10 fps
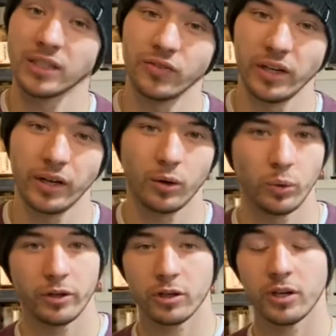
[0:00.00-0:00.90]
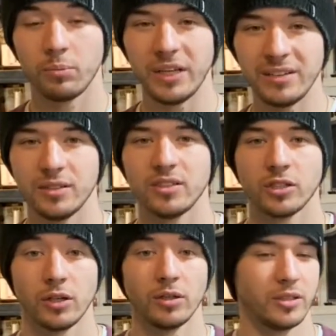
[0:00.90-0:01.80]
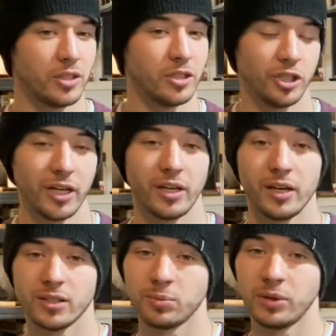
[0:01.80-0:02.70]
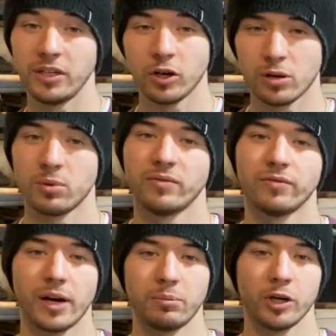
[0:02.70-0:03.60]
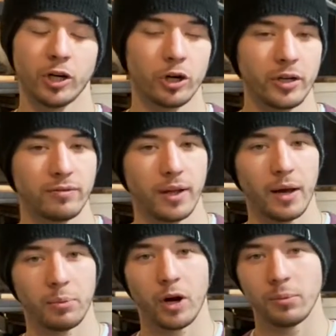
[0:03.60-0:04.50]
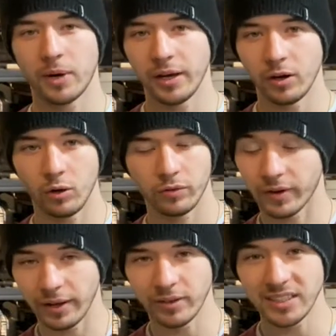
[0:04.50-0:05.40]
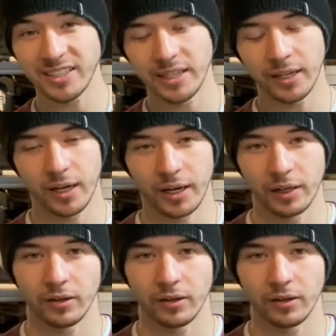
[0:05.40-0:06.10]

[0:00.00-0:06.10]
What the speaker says: video we are going to be installing the JSP Carbon Fiber Gurney flap on my 05 STI.